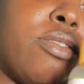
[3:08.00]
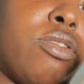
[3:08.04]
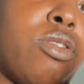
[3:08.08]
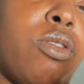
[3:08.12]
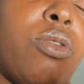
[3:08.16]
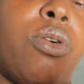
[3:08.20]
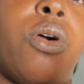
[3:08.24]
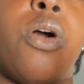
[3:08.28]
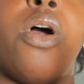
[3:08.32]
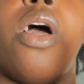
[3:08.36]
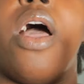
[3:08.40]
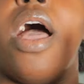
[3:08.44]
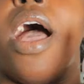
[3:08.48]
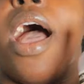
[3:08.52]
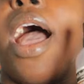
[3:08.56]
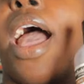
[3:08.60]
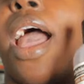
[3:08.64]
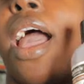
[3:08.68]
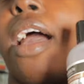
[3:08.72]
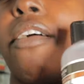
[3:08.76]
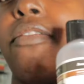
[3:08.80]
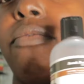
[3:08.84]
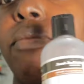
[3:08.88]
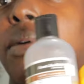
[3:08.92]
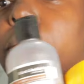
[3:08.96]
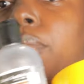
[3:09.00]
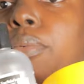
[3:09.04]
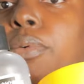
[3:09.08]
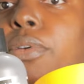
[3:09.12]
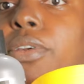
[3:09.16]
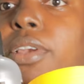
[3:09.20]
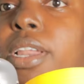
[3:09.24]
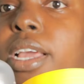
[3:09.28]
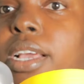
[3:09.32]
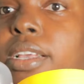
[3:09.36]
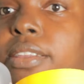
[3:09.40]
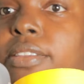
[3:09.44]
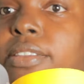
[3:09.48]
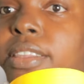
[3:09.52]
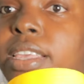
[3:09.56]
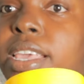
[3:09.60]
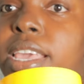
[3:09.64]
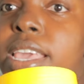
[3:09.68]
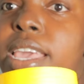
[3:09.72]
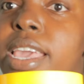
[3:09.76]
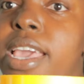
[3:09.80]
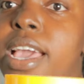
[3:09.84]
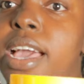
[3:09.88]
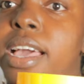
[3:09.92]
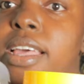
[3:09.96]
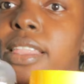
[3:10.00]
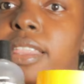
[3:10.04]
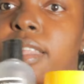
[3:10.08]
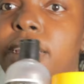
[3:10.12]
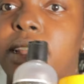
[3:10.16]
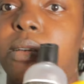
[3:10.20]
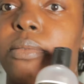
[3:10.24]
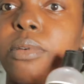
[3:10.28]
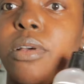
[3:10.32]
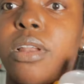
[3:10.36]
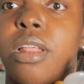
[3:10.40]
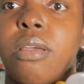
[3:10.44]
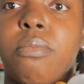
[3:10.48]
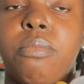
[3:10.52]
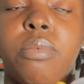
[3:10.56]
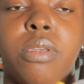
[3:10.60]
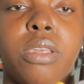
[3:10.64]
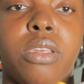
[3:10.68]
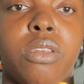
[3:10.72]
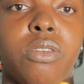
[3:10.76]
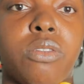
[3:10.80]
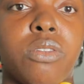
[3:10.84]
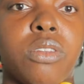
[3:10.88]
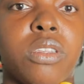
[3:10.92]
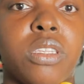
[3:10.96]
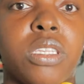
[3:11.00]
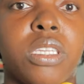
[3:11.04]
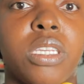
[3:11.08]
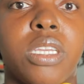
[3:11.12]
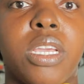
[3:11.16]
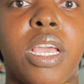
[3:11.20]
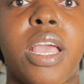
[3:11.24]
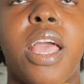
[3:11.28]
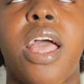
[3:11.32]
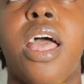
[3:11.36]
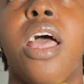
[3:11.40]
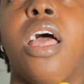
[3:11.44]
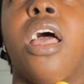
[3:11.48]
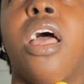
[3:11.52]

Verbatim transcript: so I have my products here that I'm gonna be using.